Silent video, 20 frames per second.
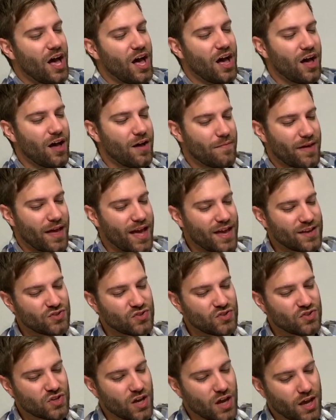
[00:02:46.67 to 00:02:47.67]
It
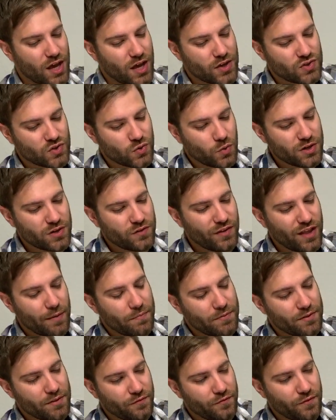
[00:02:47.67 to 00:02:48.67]
has a storage
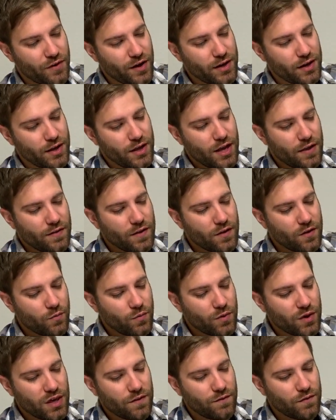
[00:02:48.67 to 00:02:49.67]
flap in the front that
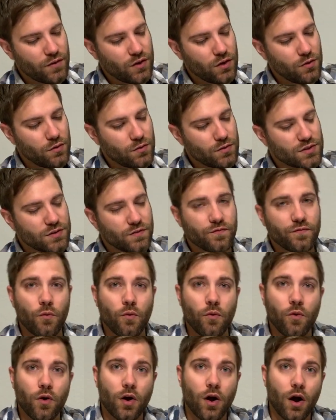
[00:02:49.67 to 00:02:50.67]
we've used
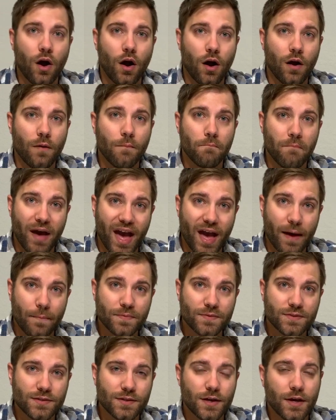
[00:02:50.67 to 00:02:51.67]
for our
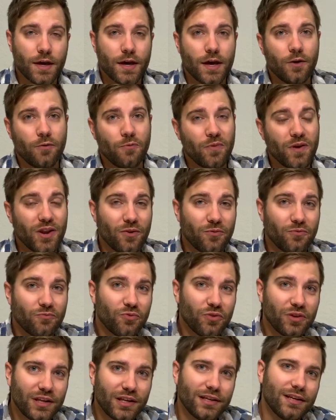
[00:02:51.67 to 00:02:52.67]
maps. We don't
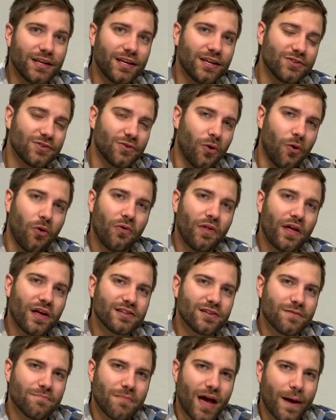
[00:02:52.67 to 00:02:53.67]
really need to hold on
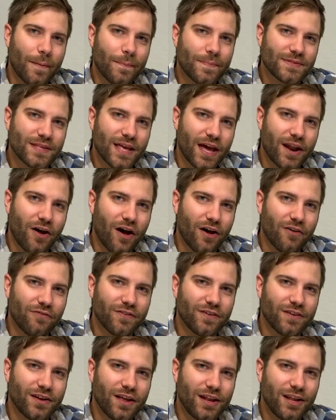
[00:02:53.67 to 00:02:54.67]
to maps that
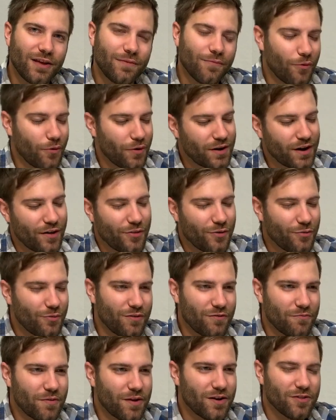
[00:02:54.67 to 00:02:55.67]
often anymore now that
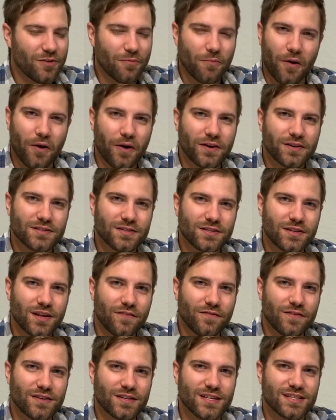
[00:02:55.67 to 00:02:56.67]
we've been to the parks
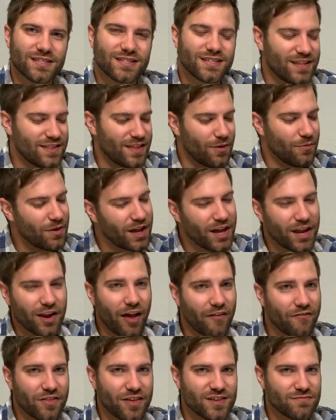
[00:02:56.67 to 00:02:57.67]
enough at Disney that we kind of
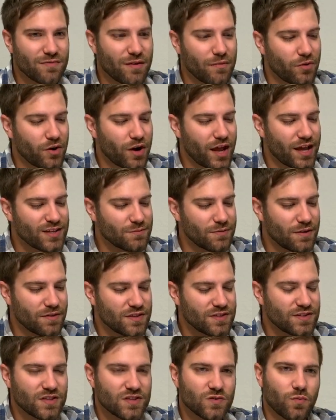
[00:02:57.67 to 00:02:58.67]
have things memorized, but
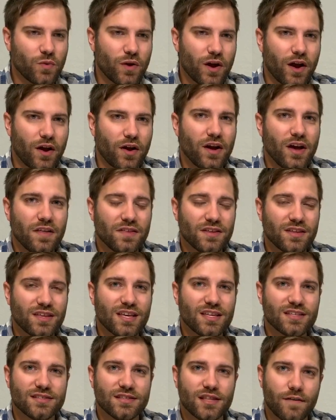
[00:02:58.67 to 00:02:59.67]
this is where the
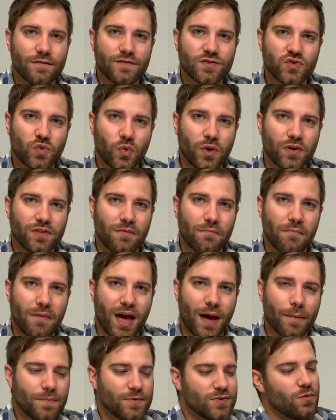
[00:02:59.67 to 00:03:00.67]
kids love storing the
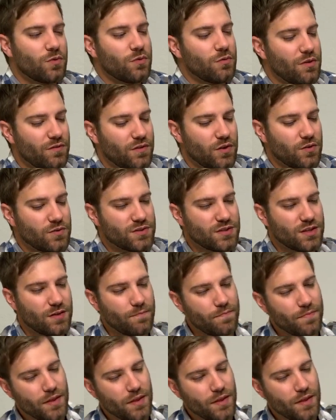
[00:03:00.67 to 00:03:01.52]
maps when we've used them.